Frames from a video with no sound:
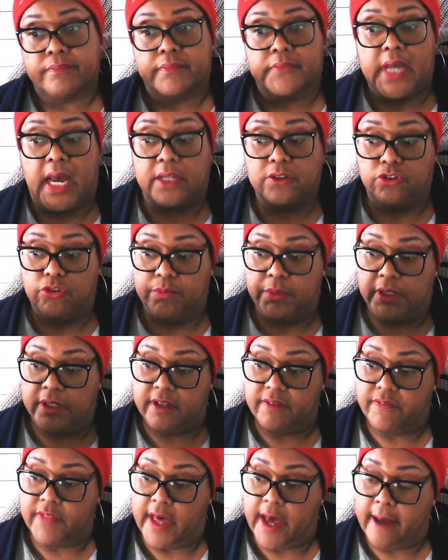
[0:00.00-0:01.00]
I do
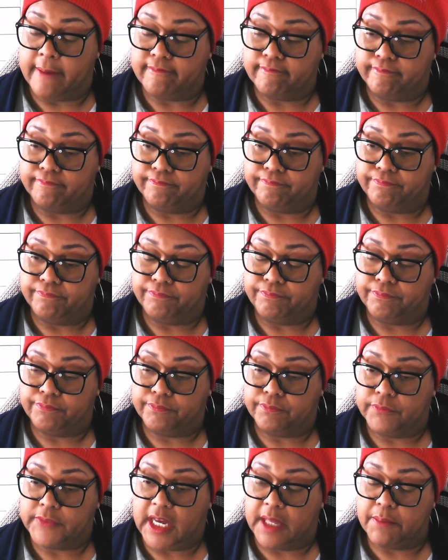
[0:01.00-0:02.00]
believe that.
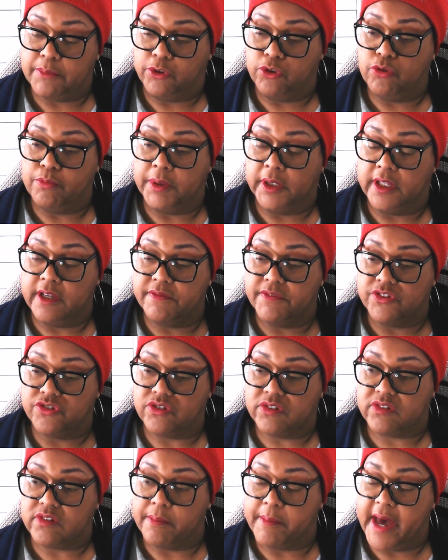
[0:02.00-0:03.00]
I do believe it's
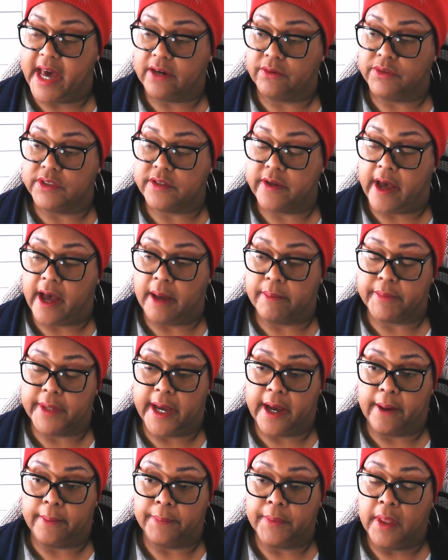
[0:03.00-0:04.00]
just a matter of time
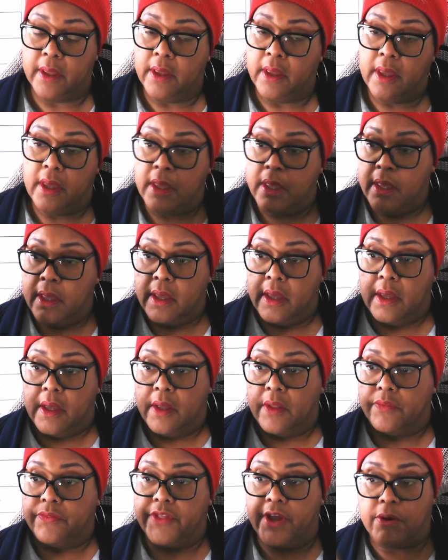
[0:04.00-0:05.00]
now.
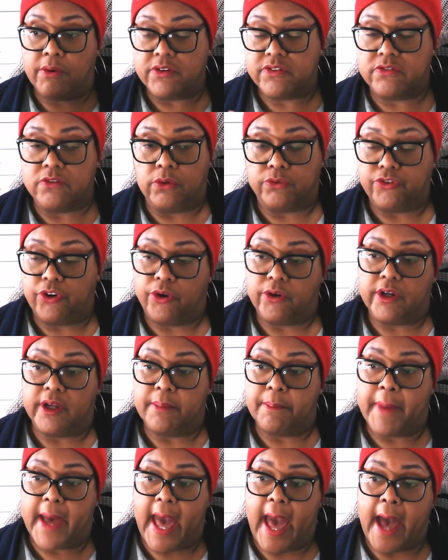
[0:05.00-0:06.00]
There is no
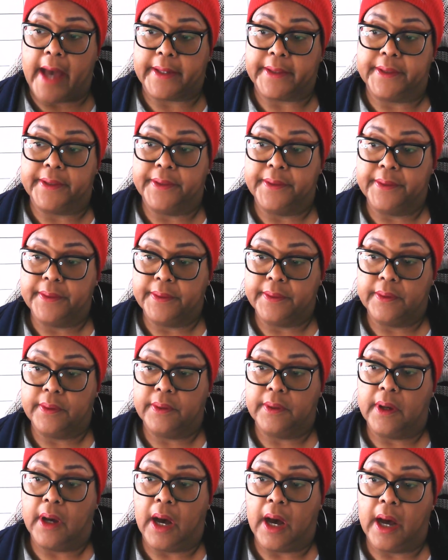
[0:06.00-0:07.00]
turning back
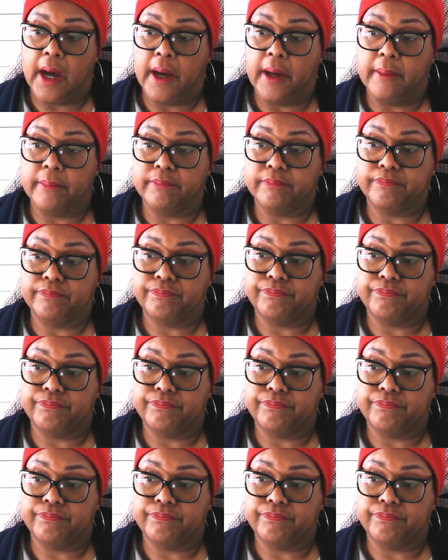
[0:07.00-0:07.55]
um,